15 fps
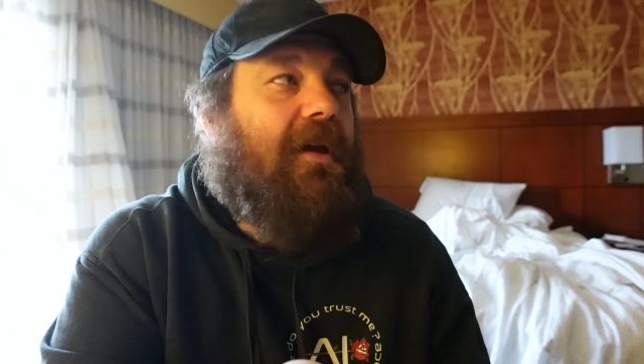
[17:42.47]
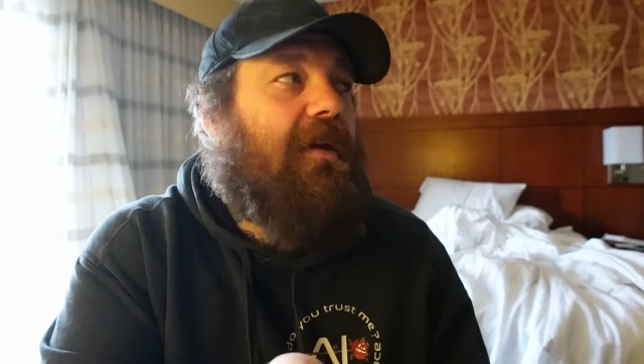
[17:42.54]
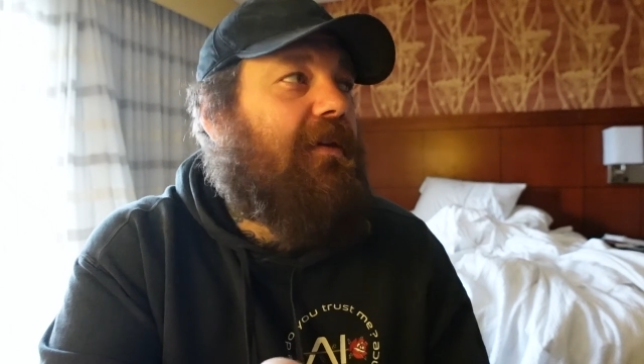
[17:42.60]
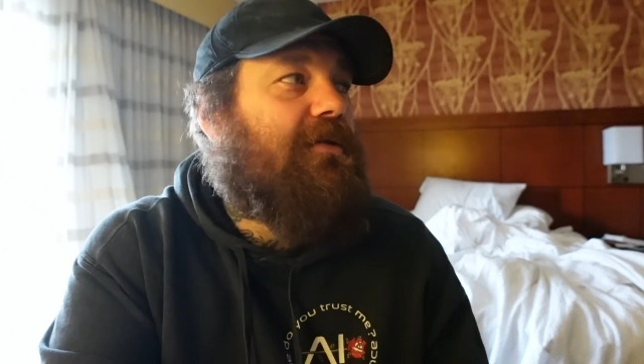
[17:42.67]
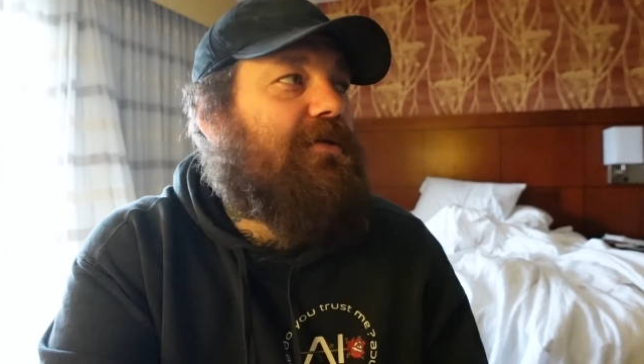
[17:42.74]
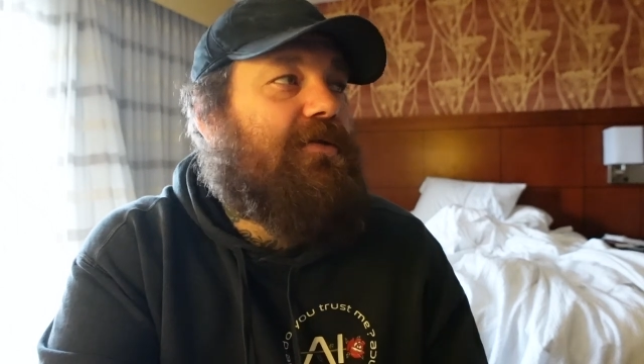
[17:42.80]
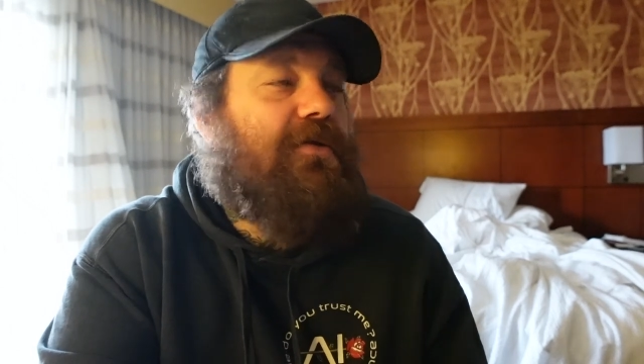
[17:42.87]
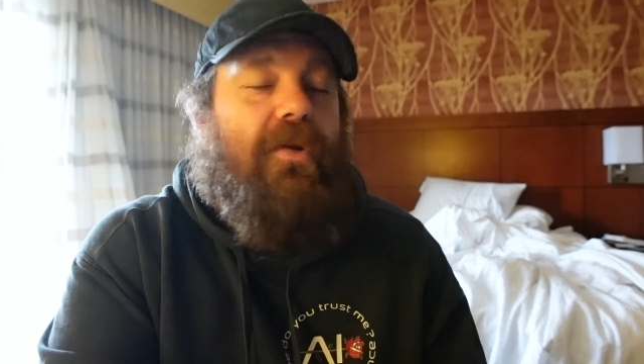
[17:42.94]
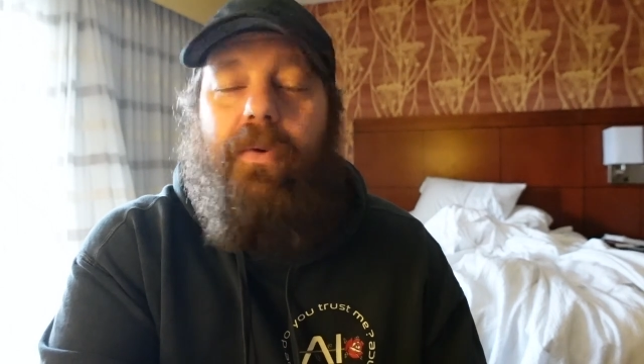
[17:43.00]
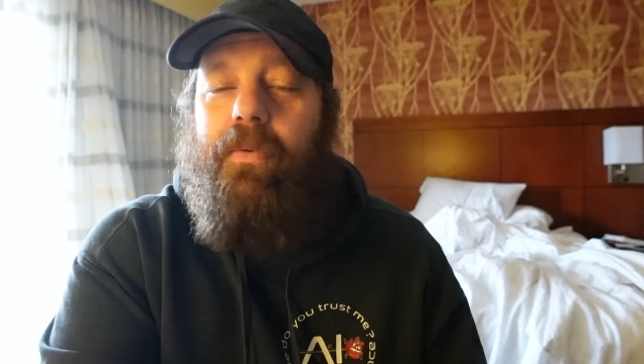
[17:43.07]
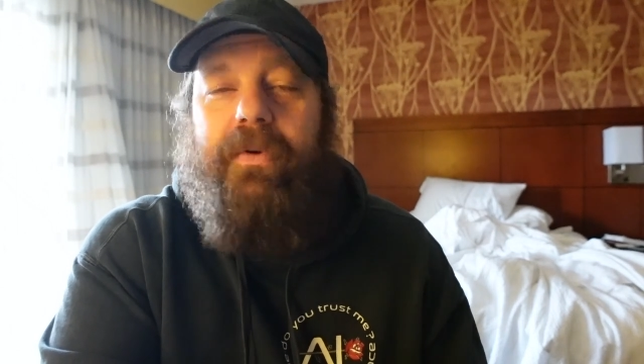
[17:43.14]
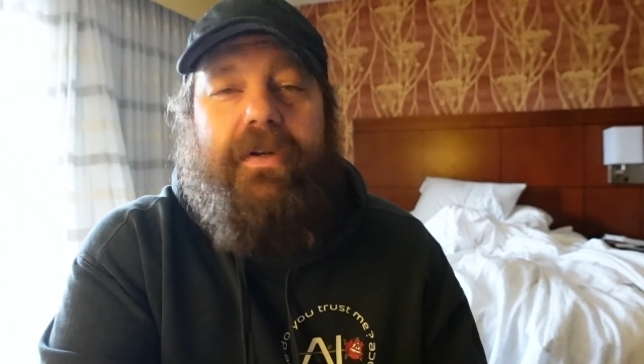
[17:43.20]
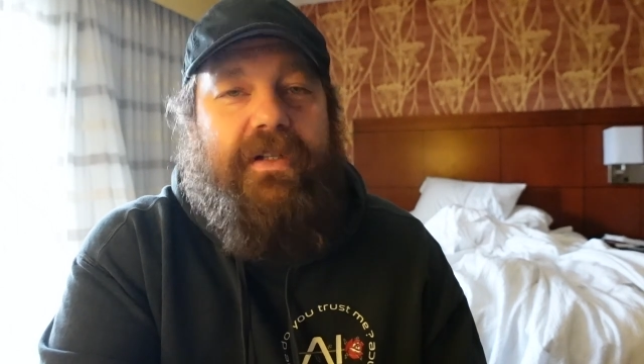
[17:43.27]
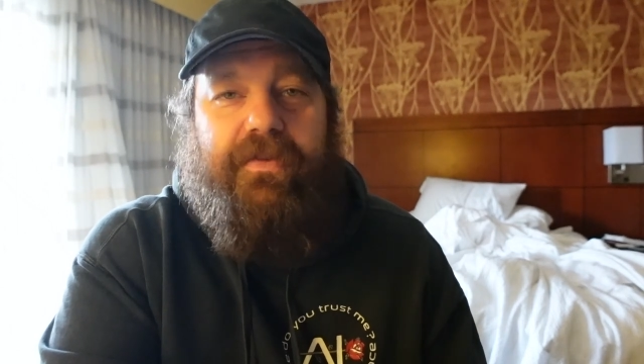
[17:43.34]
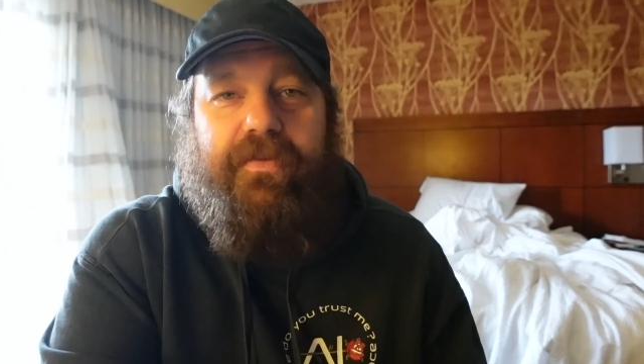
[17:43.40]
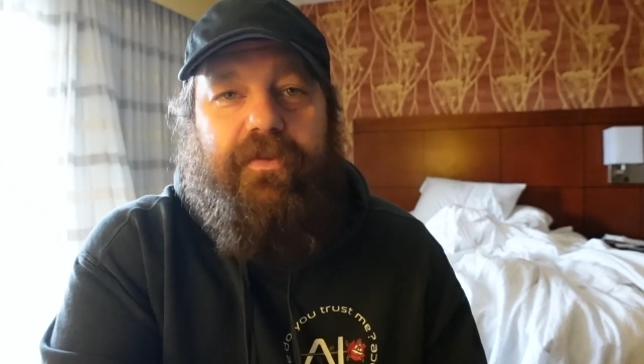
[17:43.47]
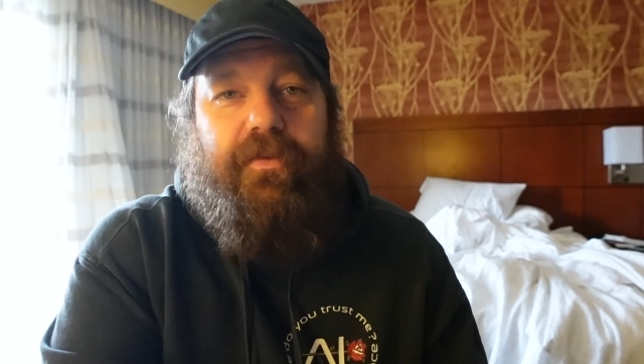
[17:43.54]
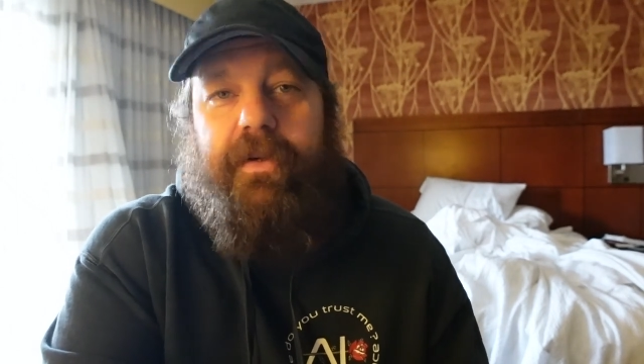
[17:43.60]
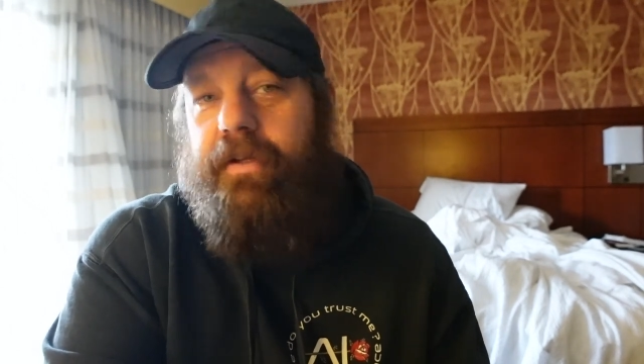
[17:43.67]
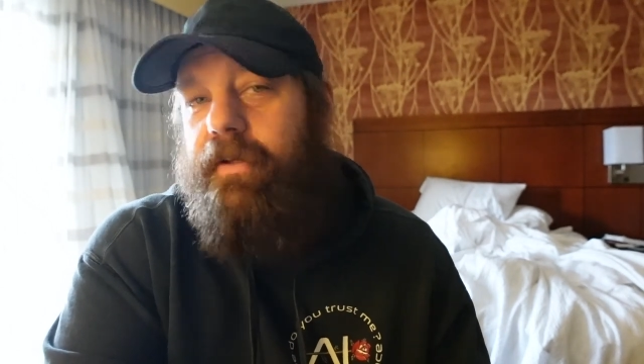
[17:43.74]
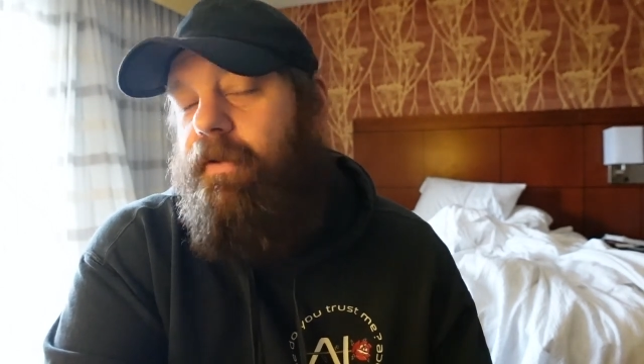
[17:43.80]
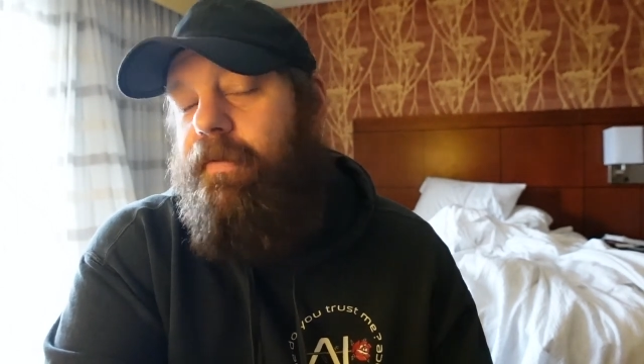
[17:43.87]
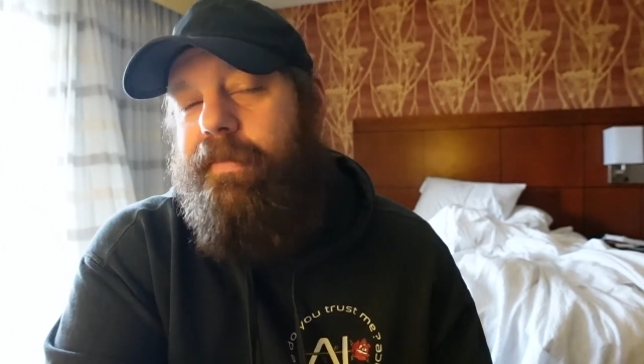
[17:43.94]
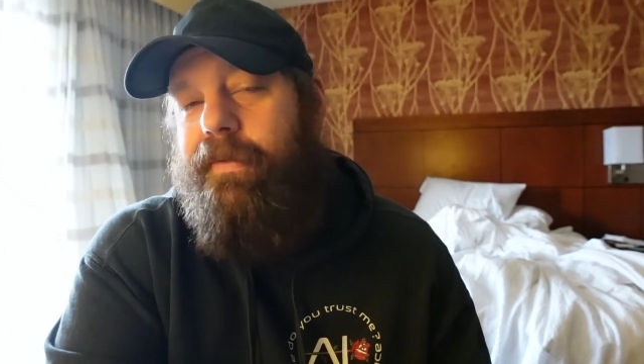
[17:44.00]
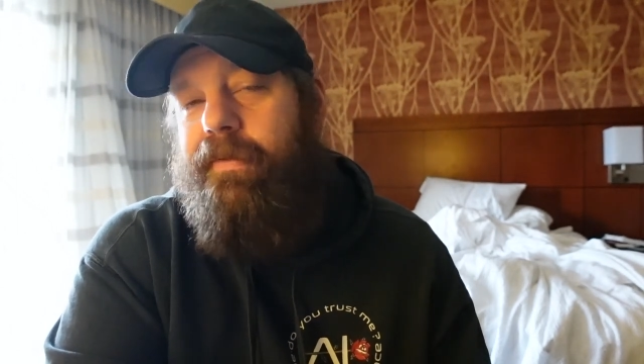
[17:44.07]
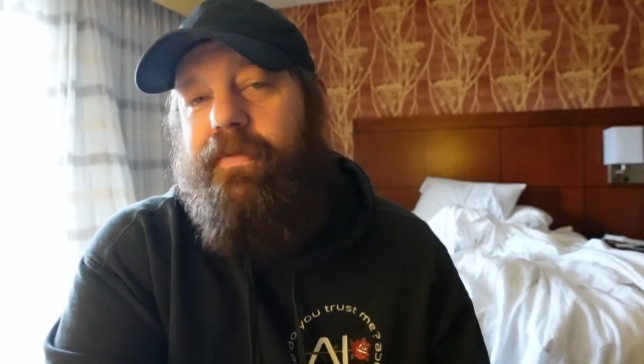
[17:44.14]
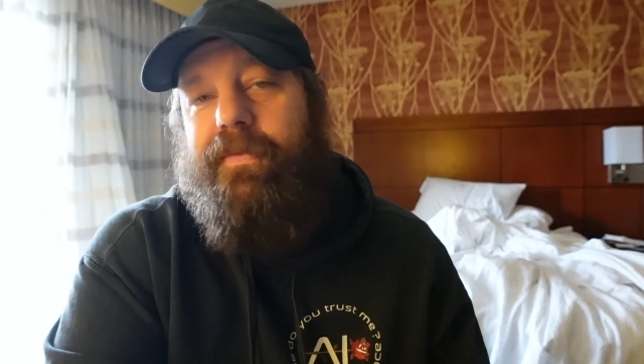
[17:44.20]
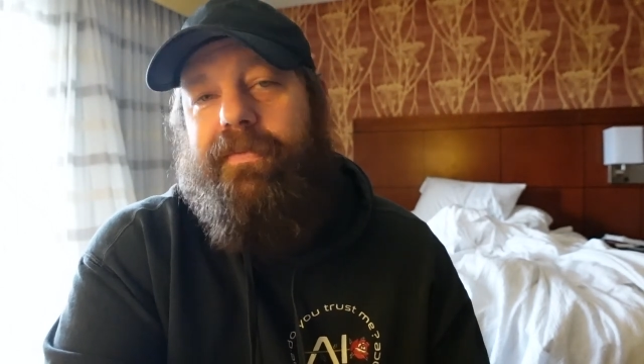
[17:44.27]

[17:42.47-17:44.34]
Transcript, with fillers: And there's no reason for me to commute